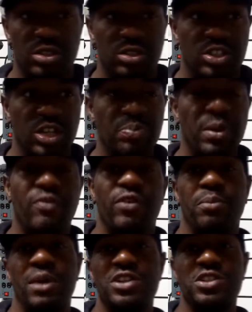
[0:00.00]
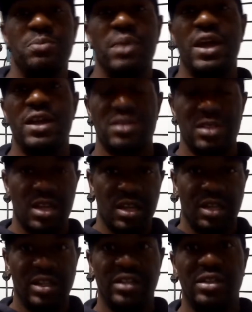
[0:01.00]
jump over to Monster Bass,
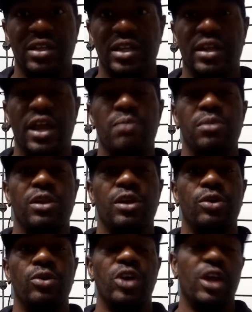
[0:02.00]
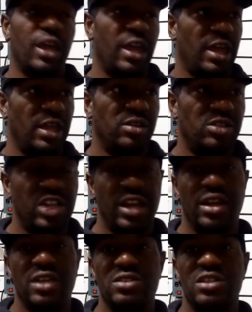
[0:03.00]
click the link down below, and
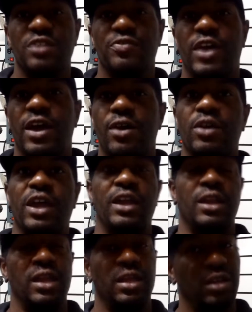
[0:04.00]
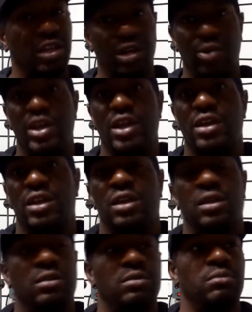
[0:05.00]
check that stuff out, and then go ahead
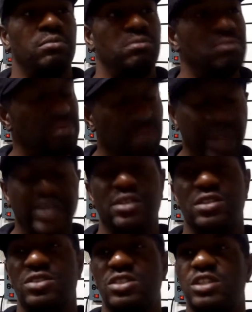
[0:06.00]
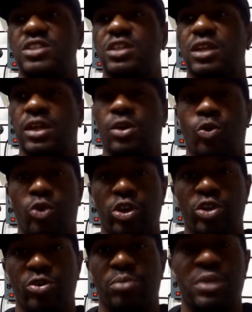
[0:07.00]
and make the decision and order
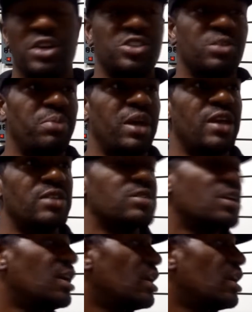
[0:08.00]
you a Monster Bass.